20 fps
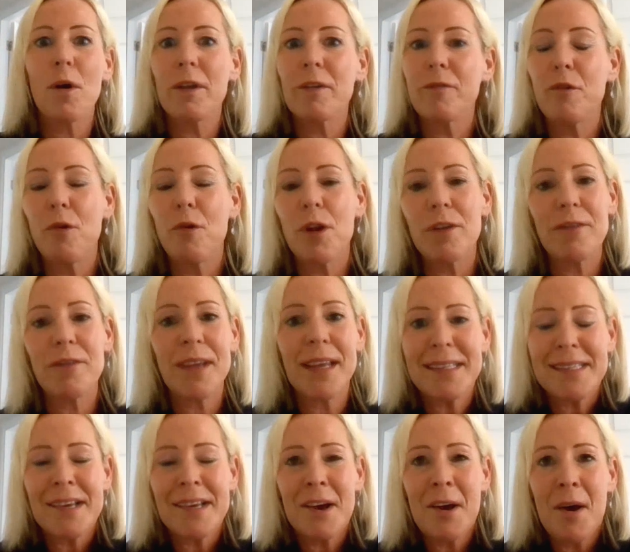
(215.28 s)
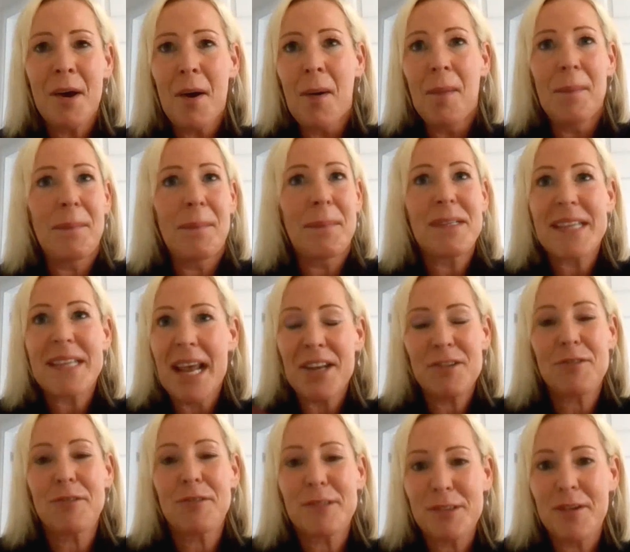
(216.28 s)
What if all of these
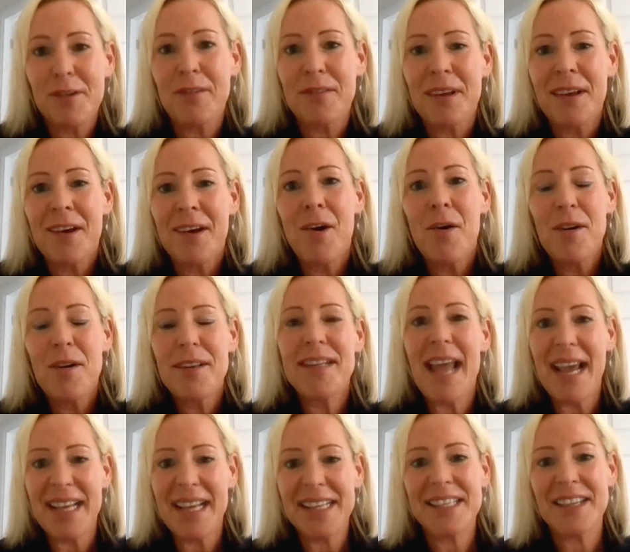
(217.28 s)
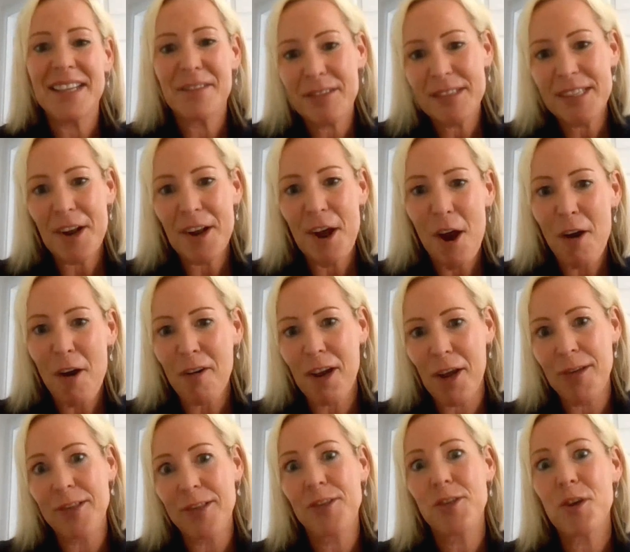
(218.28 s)
potential sort of negative
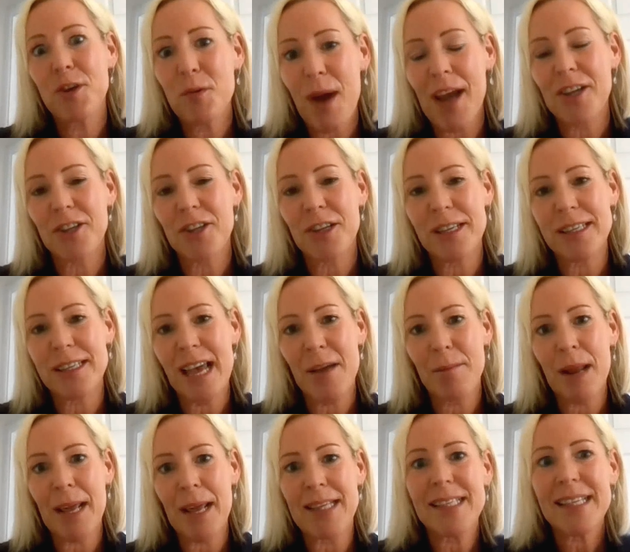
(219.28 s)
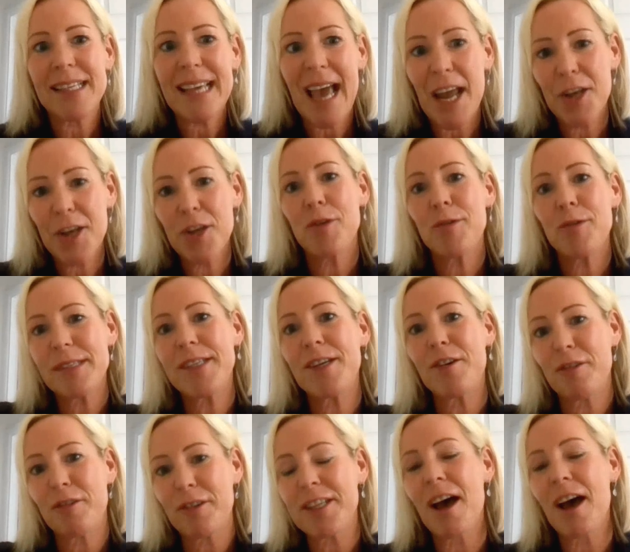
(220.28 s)
scenarios do actually take place? Can you
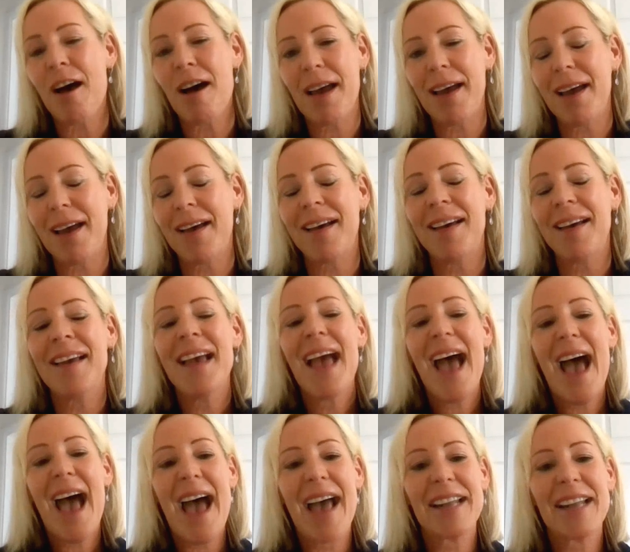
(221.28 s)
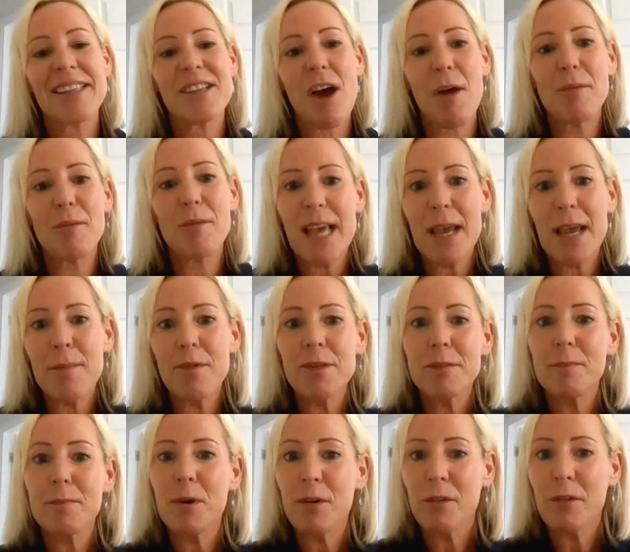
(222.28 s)
still retire? And I was
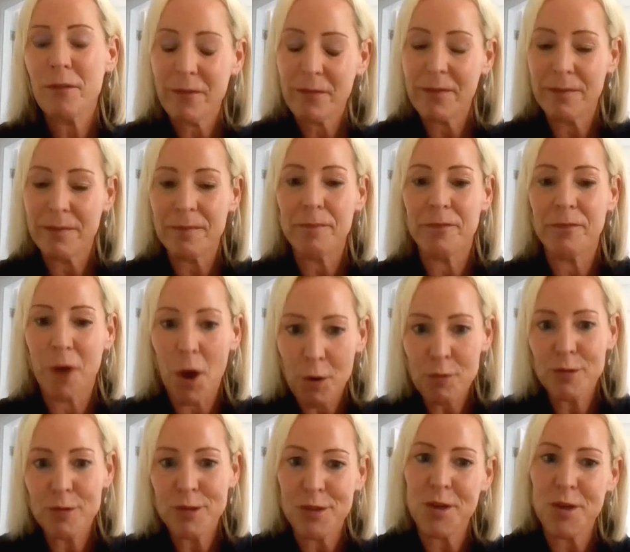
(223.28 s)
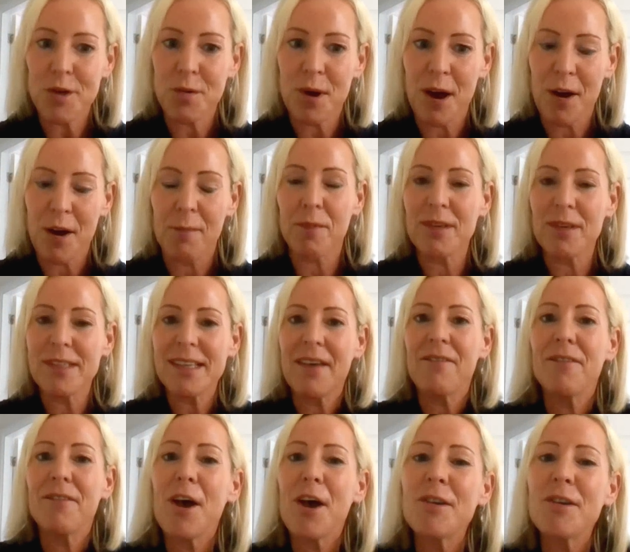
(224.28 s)
able to put those to her and
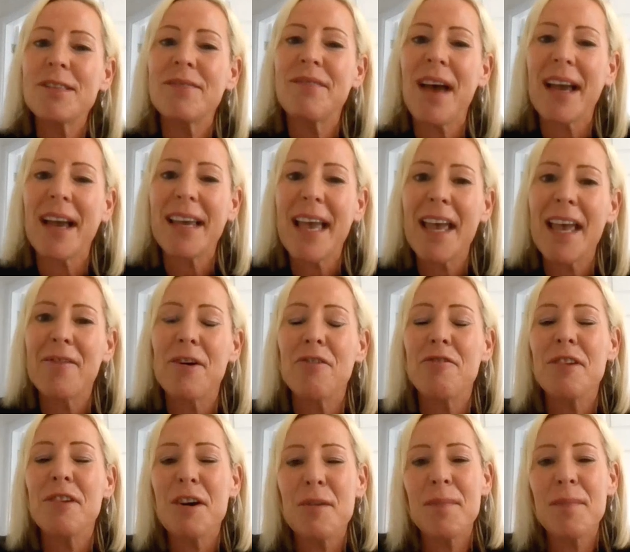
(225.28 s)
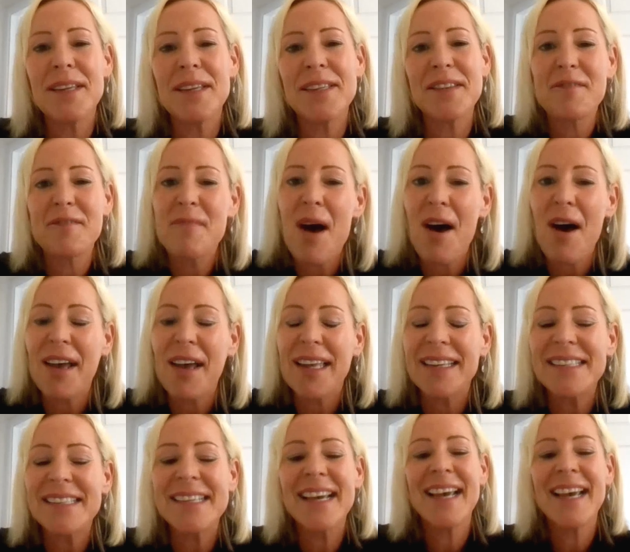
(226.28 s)
present those, and that gave her real peace of
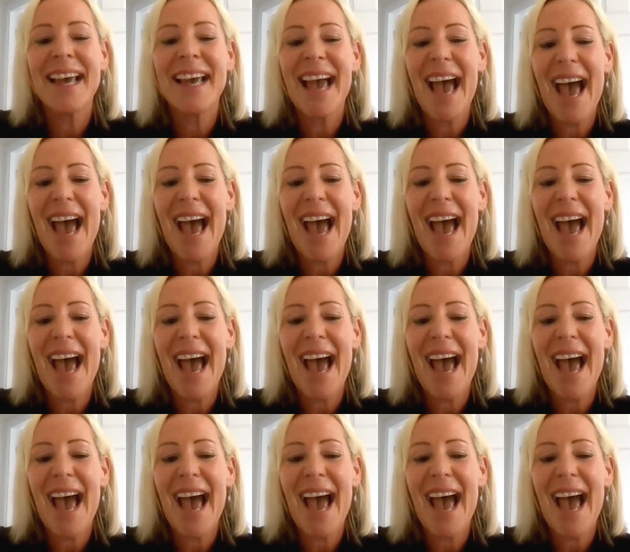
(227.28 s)
mind.